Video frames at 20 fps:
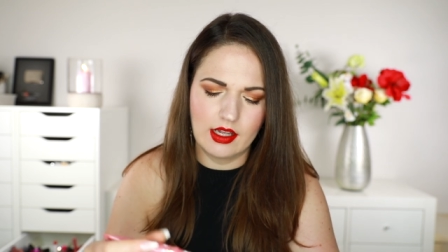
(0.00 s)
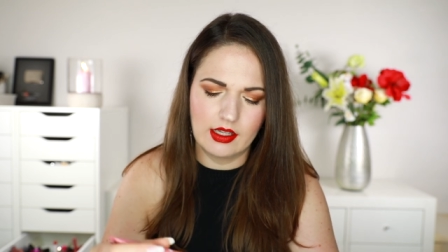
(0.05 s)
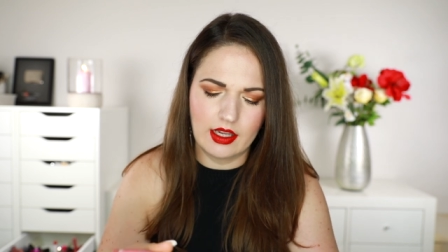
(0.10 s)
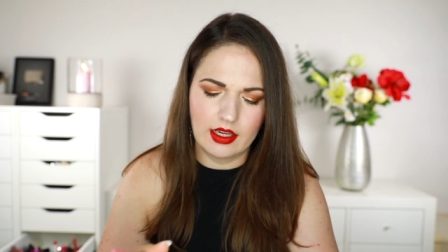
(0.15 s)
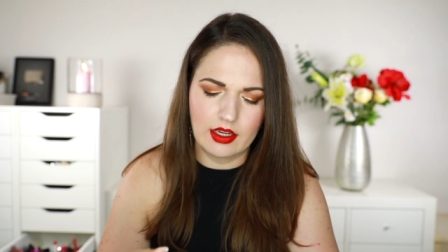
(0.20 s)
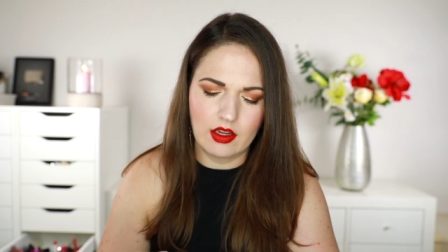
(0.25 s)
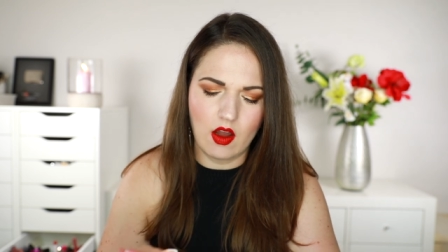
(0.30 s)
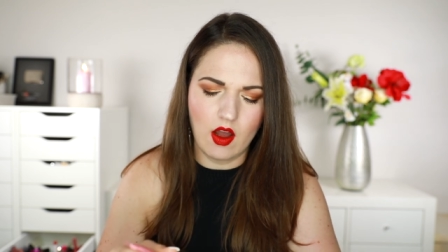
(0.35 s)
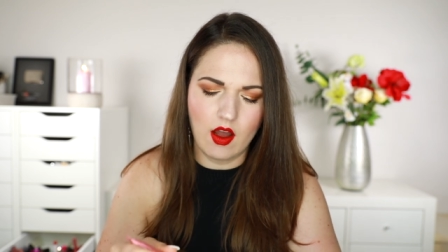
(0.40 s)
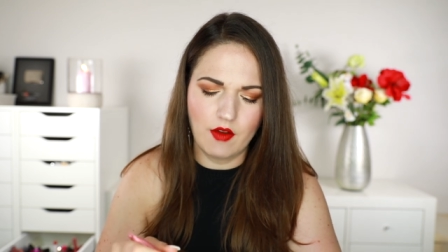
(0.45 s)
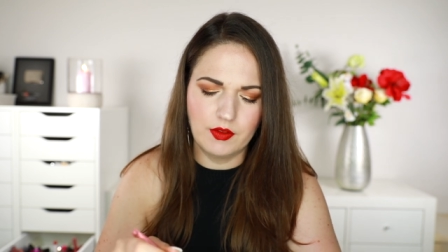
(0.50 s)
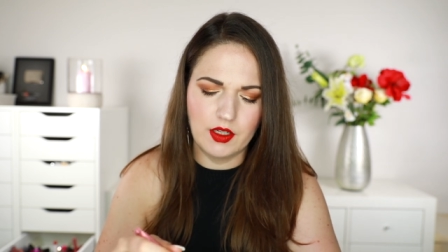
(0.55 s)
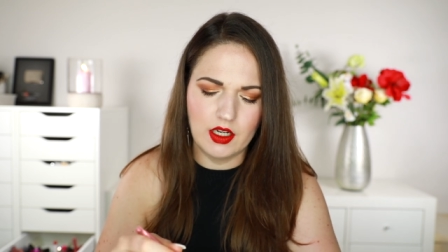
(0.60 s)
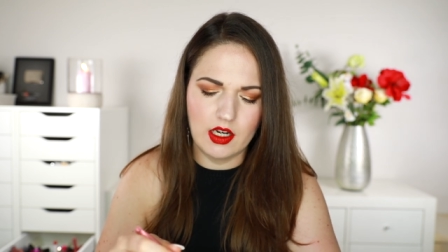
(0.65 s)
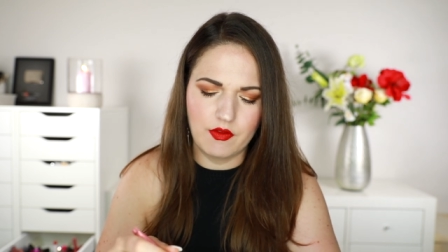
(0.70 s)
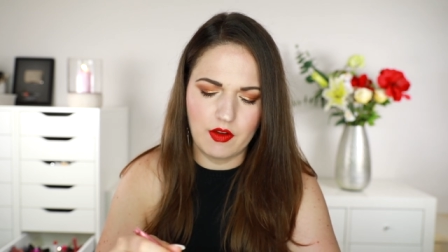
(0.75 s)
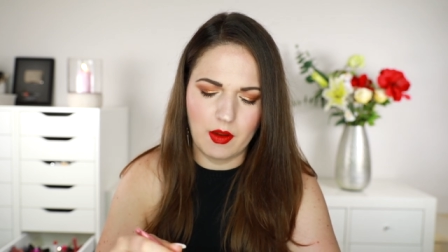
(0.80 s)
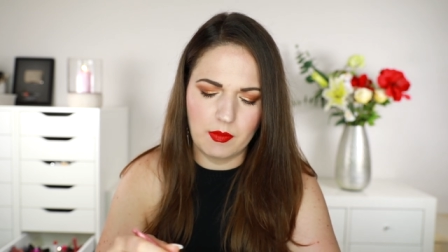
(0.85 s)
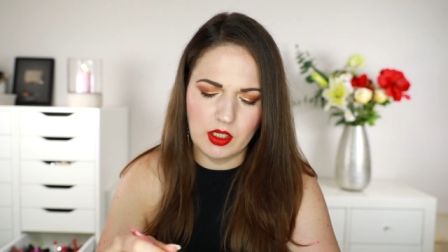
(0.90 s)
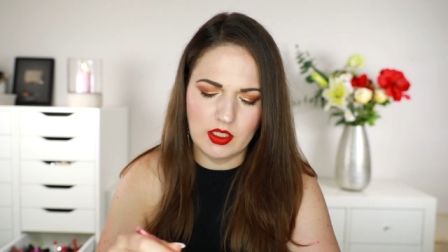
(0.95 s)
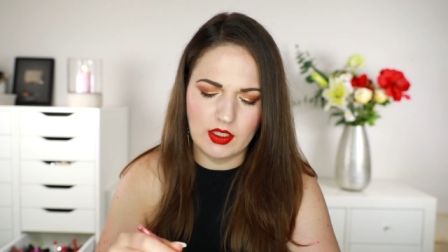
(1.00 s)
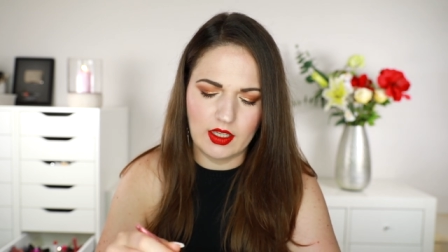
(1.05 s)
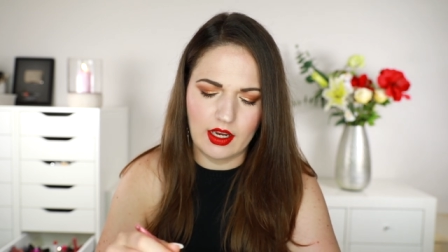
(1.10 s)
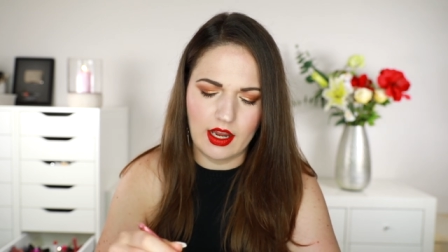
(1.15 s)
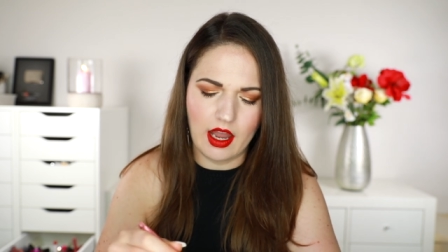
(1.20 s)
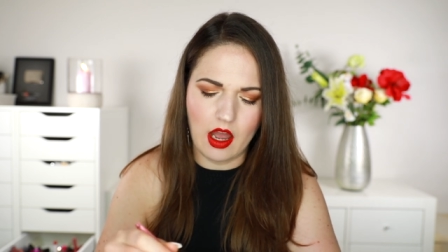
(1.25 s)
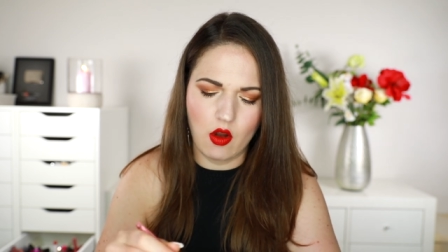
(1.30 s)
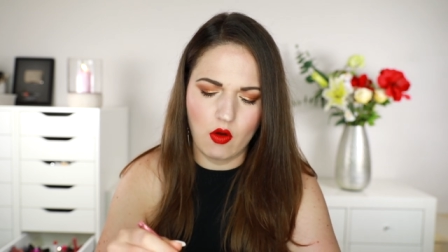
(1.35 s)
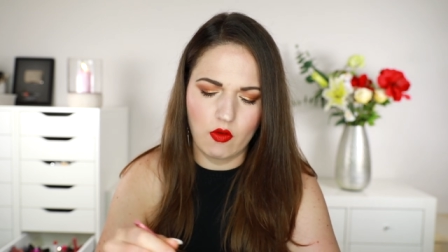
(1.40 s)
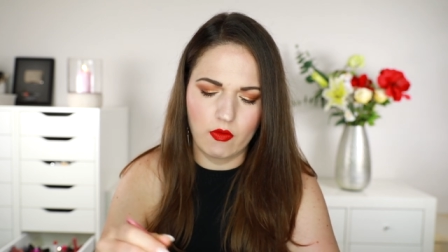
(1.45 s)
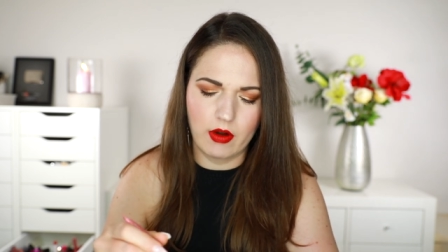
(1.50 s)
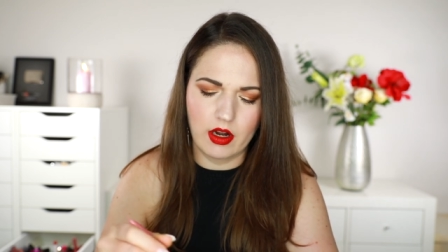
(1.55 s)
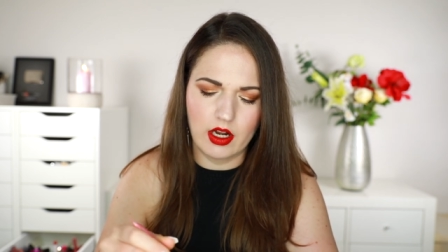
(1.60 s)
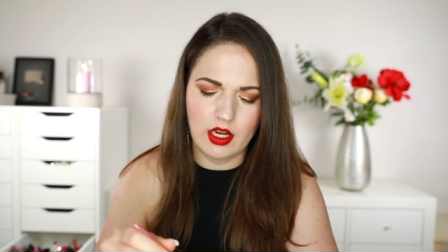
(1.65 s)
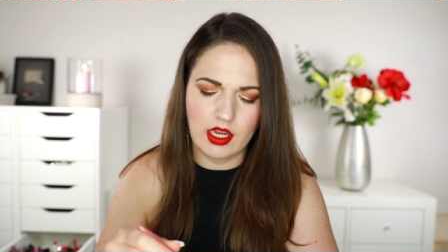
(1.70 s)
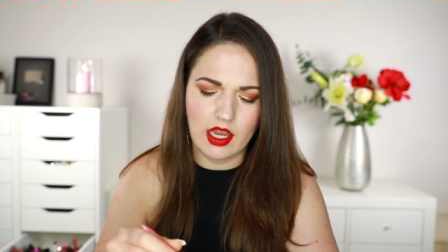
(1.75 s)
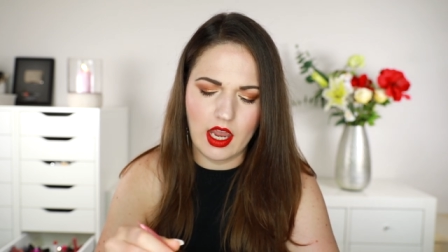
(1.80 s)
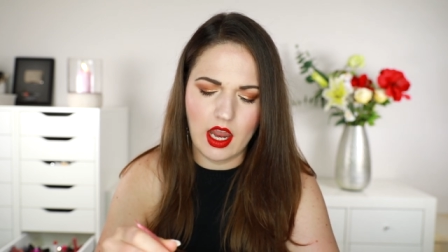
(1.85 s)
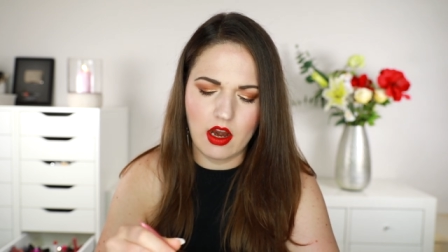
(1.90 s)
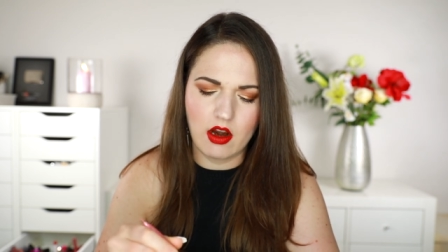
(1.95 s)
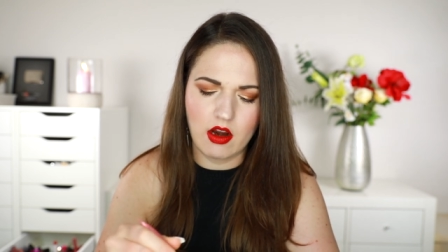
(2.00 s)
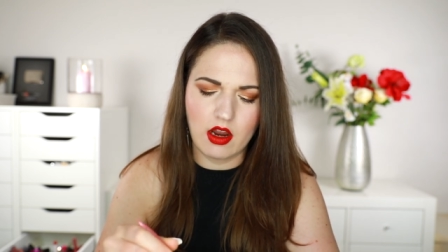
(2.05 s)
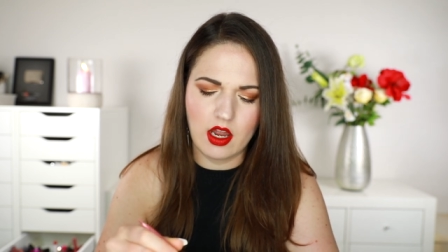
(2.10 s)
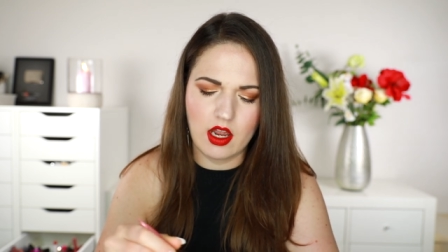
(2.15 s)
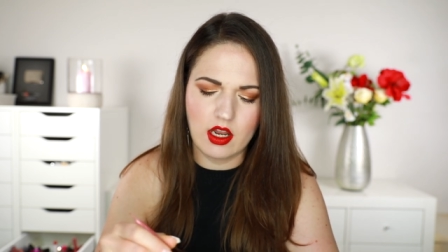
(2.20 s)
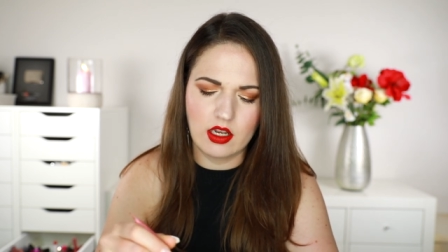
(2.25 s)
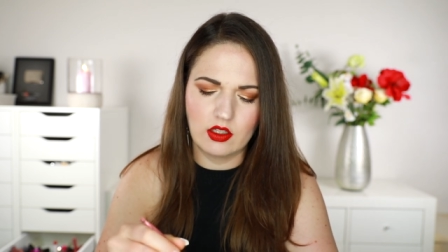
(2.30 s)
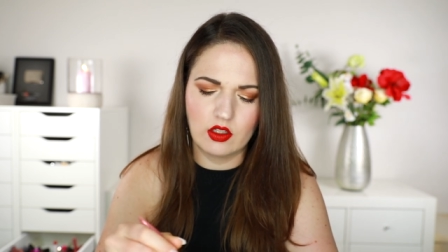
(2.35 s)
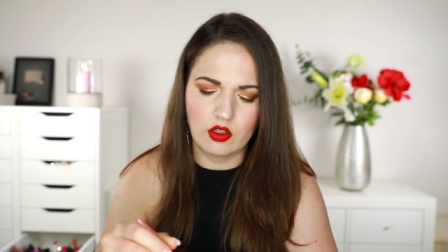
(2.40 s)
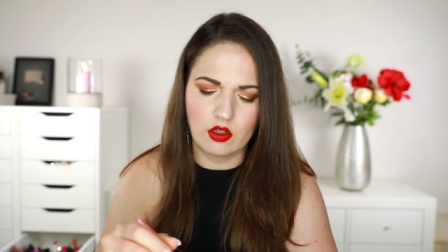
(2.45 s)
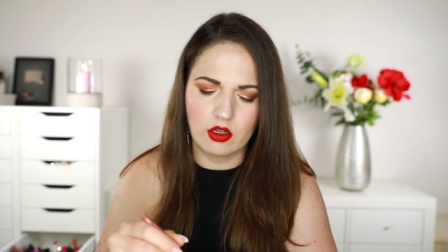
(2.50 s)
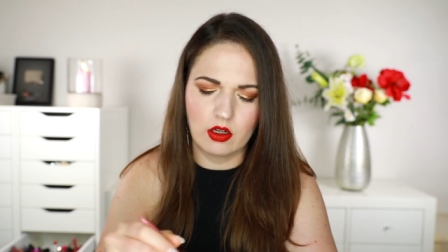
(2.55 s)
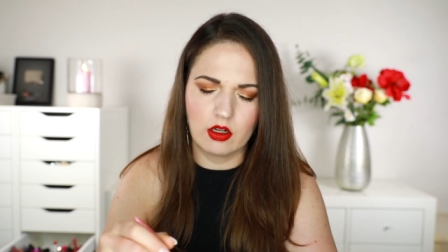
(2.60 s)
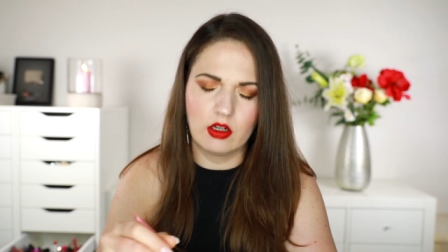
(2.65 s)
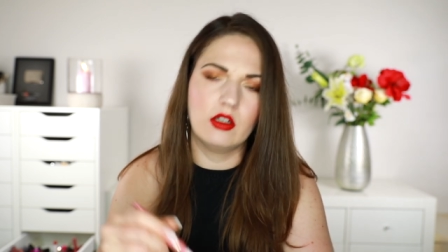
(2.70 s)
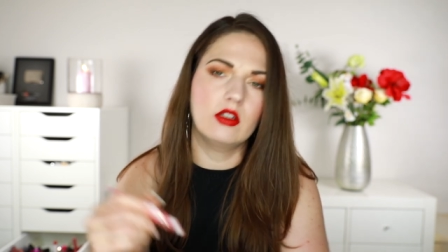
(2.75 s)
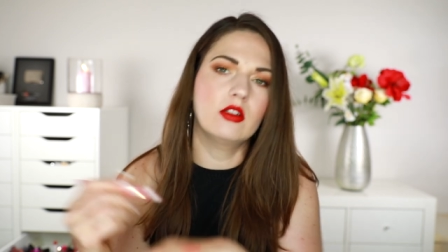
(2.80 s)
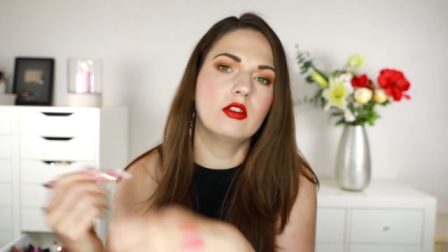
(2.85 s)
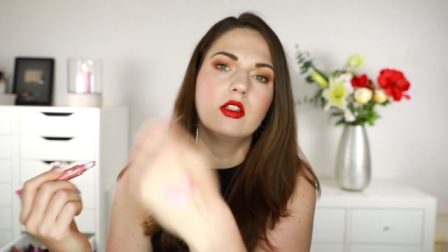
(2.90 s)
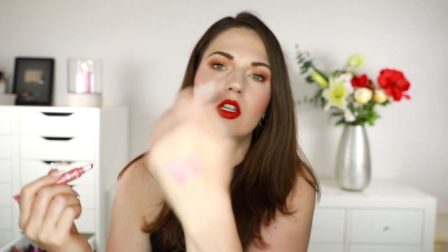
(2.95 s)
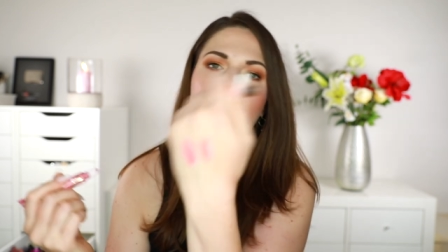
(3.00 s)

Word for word: Like often if I'm just like out running errands or,